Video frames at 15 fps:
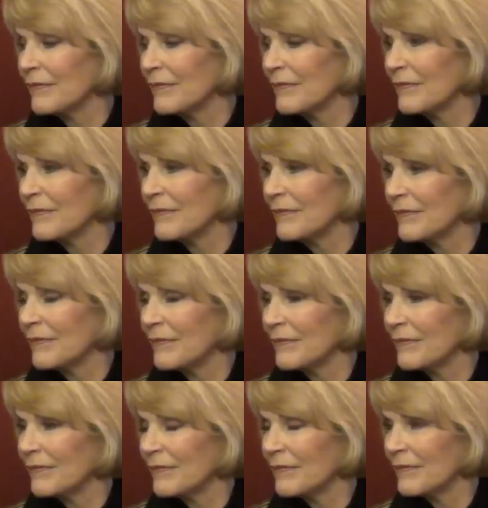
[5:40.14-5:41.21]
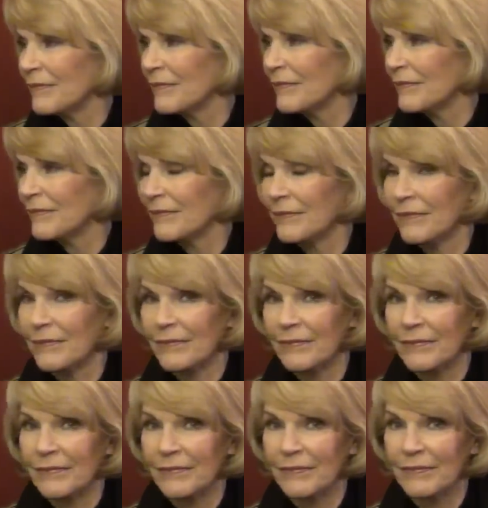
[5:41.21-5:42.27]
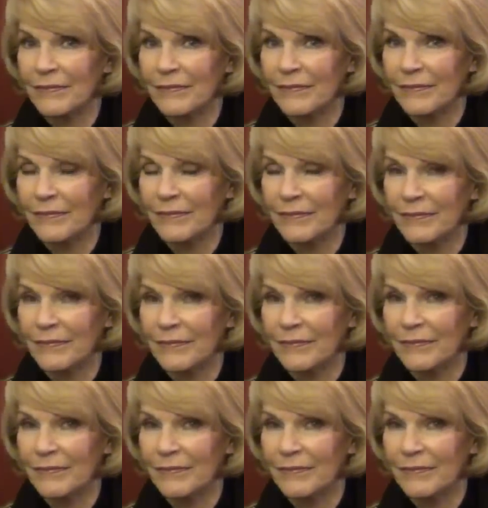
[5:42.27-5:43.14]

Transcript: The person shown says nothing.